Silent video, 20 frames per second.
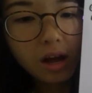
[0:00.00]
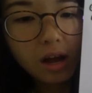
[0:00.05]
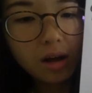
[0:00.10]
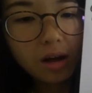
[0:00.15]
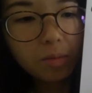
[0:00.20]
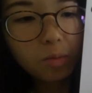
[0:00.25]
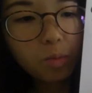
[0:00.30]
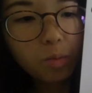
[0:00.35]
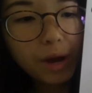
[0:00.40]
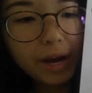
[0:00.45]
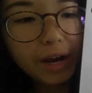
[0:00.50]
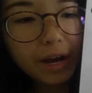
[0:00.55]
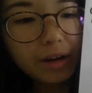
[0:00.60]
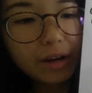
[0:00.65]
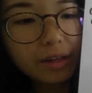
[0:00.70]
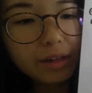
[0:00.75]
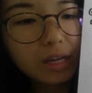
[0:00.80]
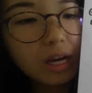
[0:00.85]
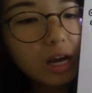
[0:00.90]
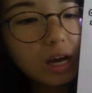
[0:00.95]

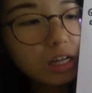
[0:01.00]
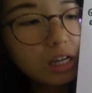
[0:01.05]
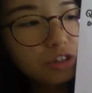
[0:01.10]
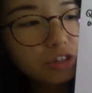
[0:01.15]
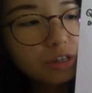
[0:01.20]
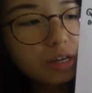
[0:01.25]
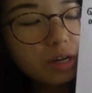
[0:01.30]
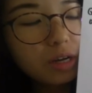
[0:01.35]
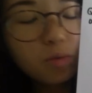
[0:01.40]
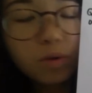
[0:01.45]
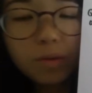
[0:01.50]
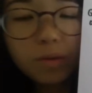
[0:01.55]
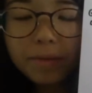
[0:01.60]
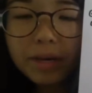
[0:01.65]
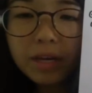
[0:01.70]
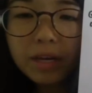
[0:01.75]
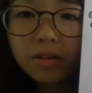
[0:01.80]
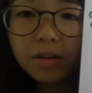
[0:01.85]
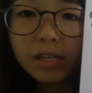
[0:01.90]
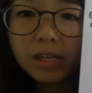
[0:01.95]
where the country would be
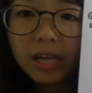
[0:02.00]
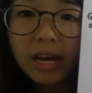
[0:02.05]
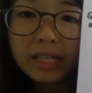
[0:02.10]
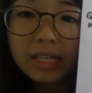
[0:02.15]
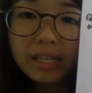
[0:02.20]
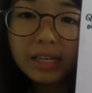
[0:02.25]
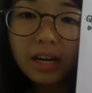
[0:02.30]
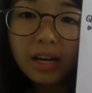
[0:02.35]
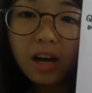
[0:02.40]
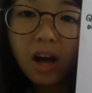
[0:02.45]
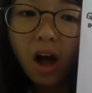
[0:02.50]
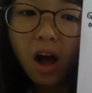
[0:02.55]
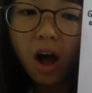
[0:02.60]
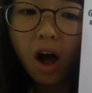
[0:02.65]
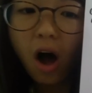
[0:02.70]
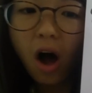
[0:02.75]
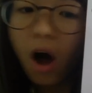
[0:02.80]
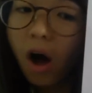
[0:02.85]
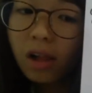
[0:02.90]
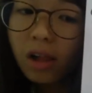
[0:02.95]
utilizing
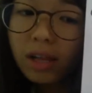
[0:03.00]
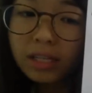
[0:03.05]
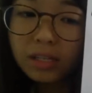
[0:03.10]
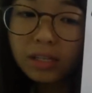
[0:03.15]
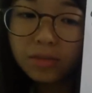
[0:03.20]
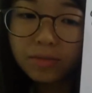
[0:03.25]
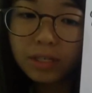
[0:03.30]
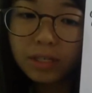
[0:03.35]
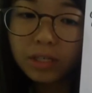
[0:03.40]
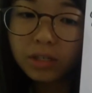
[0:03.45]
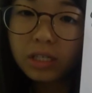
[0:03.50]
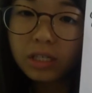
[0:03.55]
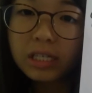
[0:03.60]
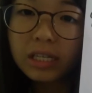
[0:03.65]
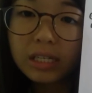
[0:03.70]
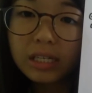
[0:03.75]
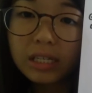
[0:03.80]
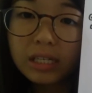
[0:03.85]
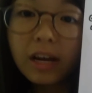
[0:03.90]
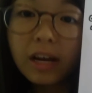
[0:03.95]
all its
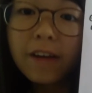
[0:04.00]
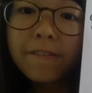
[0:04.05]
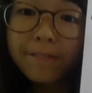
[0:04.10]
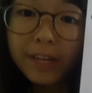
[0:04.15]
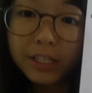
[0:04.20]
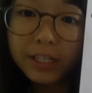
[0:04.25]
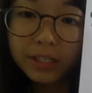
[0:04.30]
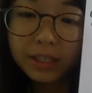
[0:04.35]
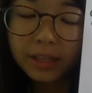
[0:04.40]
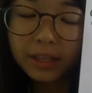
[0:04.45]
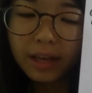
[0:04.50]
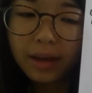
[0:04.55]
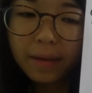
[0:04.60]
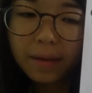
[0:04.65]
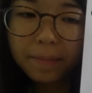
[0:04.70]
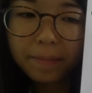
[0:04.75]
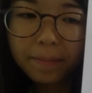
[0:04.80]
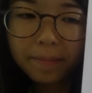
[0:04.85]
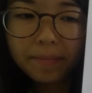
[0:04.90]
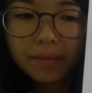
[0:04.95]
resources efficiently.
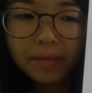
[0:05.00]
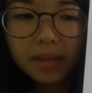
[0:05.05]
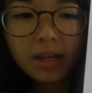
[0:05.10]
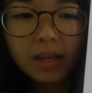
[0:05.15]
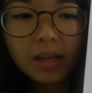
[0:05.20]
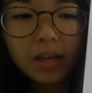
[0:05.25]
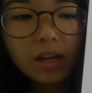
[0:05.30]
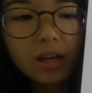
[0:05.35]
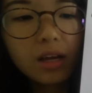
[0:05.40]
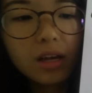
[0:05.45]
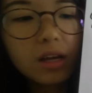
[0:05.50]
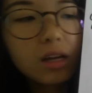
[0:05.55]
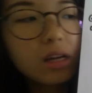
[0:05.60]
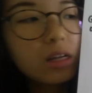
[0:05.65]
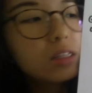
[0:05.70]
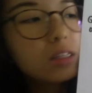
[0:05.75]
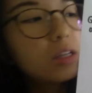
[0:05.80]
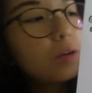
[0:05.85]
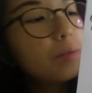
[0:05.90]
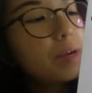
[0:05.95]

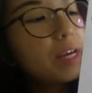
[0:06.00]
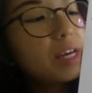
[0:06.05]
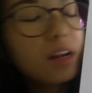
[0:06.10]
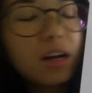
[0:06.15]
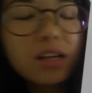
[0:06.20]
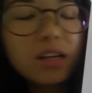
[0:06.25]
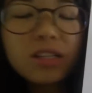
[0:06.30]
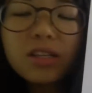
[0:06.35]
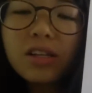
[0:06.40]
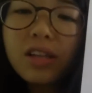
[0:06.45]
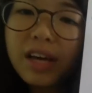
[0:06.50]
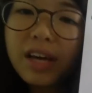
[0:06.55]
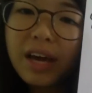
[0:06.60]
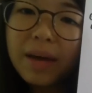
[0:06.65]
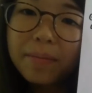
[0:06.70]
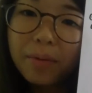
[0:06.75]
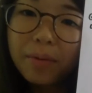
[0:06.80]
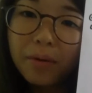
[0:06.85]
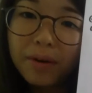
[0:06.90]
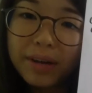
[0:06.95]
So we can also look
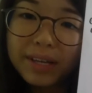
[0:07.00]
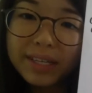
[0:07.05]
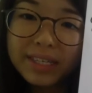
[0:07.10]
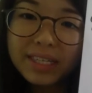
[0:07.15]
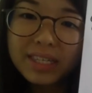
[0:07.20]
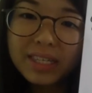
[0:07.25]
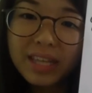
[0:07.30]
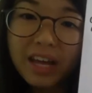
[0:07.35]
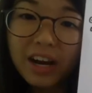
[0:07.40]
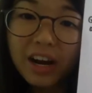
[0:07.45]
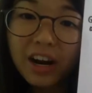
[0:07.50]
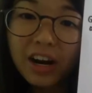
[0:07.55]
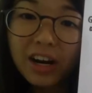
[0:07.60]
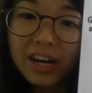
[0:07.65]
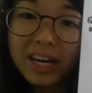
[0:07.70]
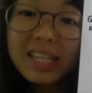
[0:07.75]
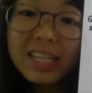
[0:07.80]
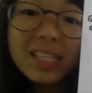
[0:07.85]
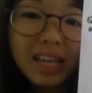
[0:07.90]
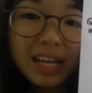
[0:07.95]
at points that are
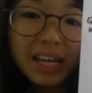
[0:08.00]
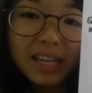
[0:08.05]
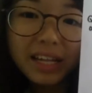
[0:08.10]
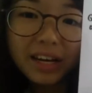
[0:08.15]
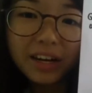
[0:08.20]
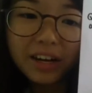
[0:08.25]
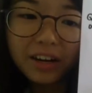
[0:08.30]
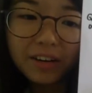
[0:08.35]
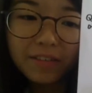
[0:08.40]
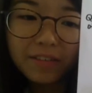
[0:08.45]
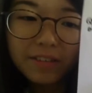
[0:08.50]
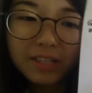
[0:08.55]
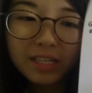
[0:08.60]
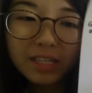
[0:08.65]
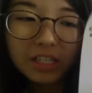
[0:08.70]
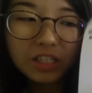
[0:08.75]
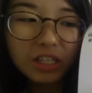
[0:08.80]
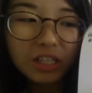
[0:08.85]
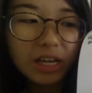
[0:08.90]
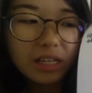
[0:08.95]
inside the curve,
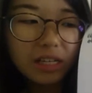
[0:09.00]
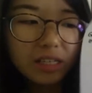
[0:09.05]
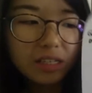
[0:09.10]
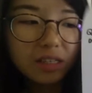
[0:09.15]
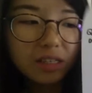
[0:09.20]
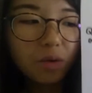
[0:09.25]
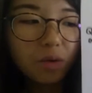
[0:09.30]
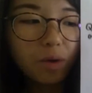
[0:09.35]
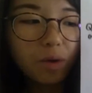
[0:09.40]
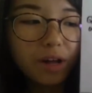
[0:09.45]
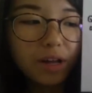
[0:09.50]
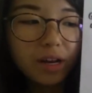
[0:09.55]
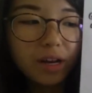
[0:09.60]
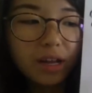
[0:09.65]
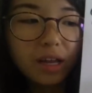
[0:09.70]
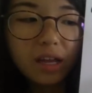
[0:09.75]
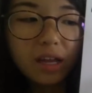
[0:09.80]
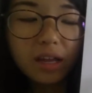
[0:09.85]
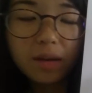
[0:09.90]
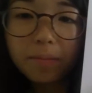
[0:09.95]
such as the
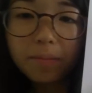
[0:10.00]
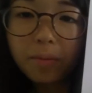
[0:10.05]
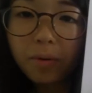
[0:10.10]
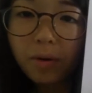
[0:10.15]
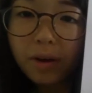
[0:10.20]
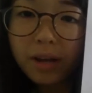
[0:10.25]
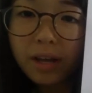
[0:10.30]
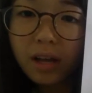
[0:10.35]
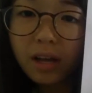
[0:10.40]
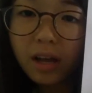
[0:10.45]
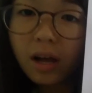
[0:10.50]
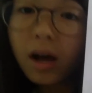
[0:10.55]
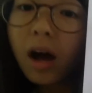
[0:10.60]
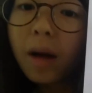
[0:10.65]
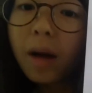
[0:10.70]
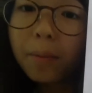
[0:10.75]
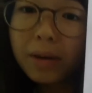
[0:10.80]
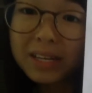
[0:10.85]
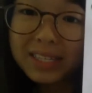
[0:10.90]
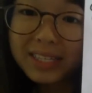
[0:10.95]
one in point
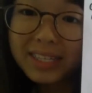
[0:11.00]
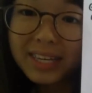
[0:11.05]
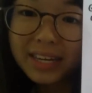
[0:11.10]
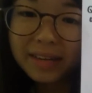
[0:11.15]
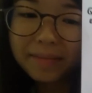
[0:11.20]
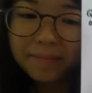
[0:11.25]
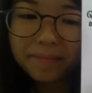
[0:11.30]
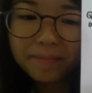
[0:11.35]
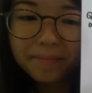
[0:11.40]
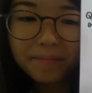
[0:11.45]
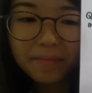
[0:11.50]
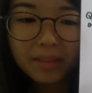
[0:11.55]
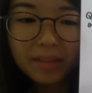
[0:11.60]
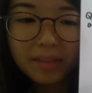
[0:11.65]
C.